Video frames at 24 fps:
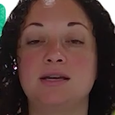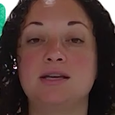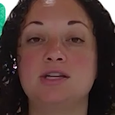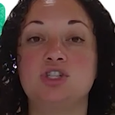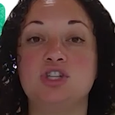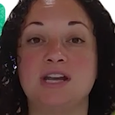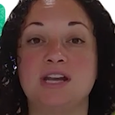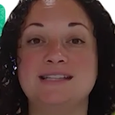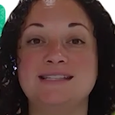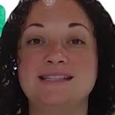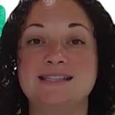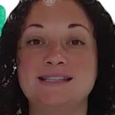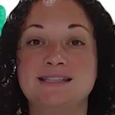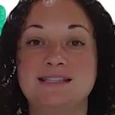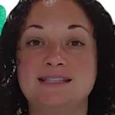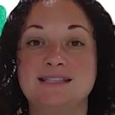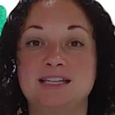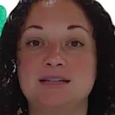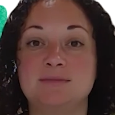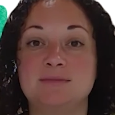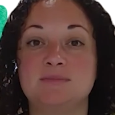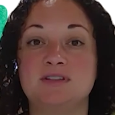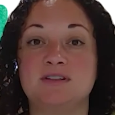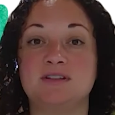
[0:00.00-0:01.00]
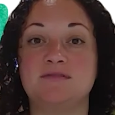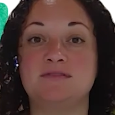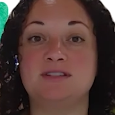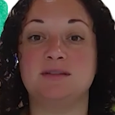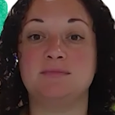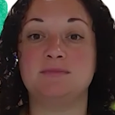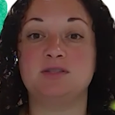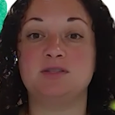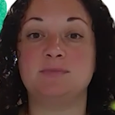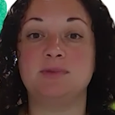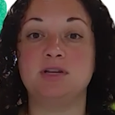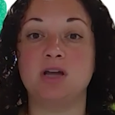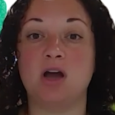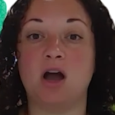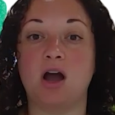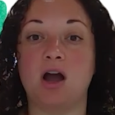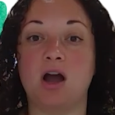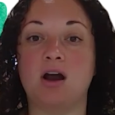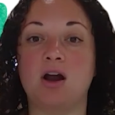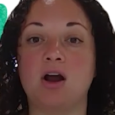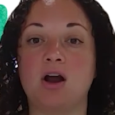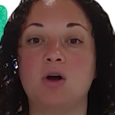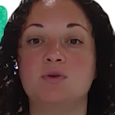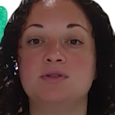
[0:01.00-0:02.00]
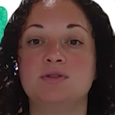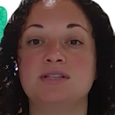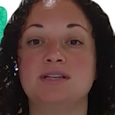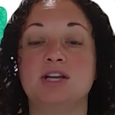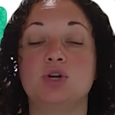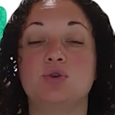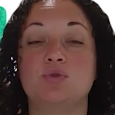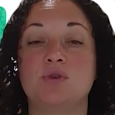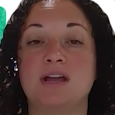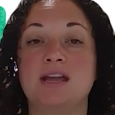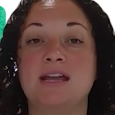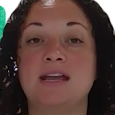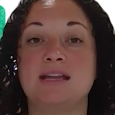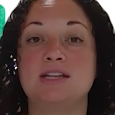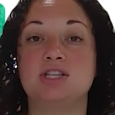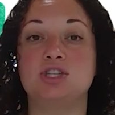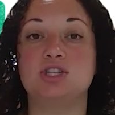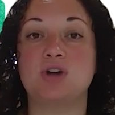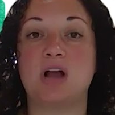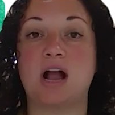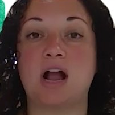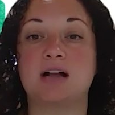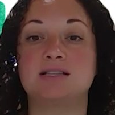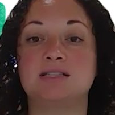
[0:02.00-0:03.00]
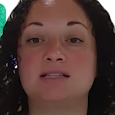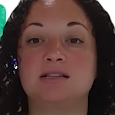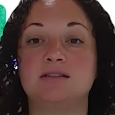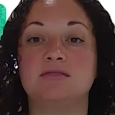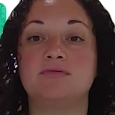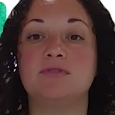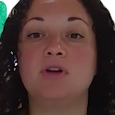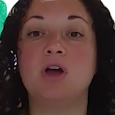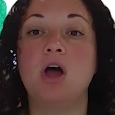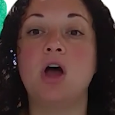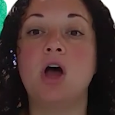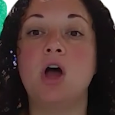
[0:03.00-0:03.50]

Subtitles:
Jason Sims of Sims PR hosted a great interactive